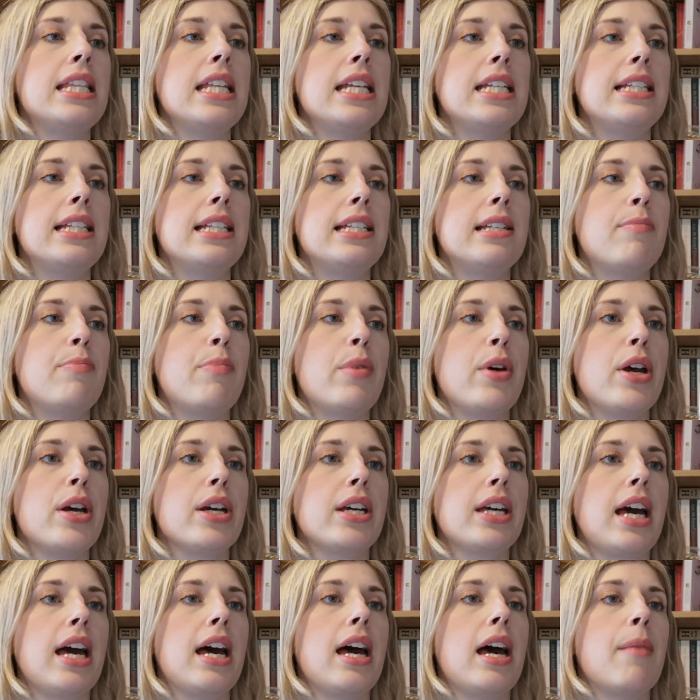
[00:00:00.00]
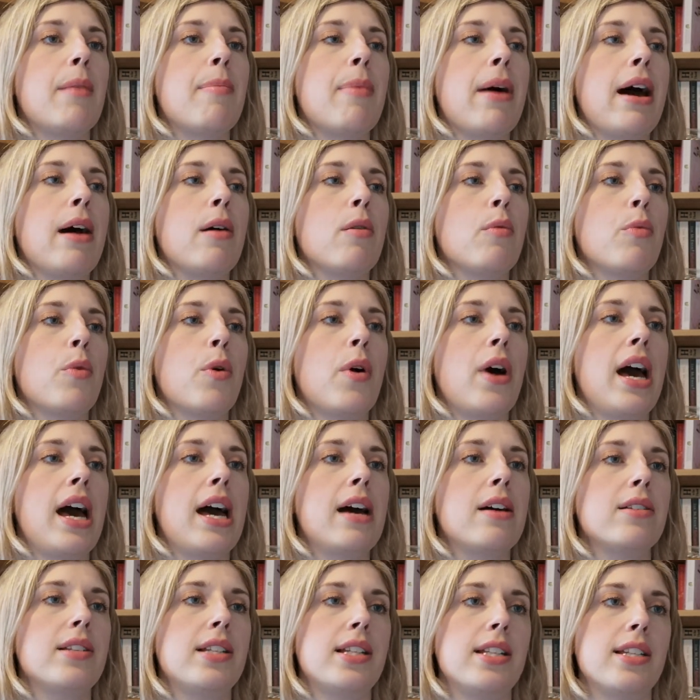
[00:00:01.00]
This is a book about what
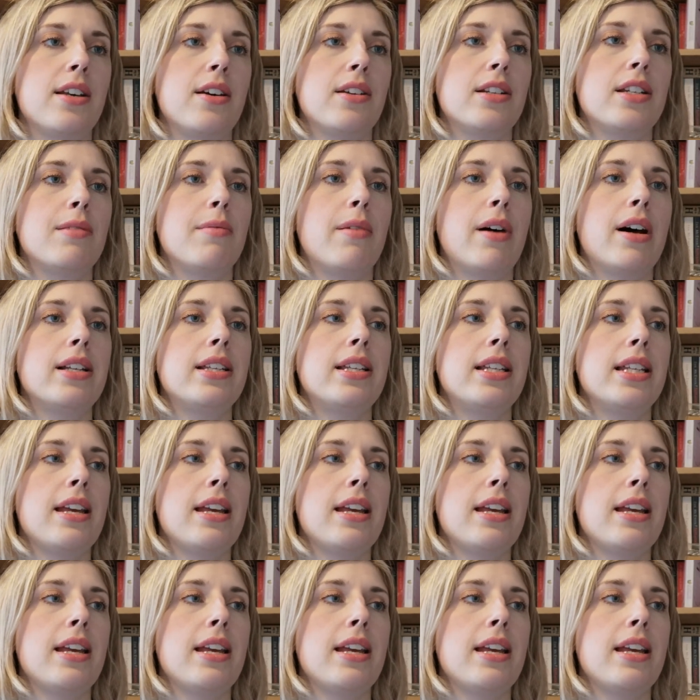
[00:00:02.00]
houses are to us,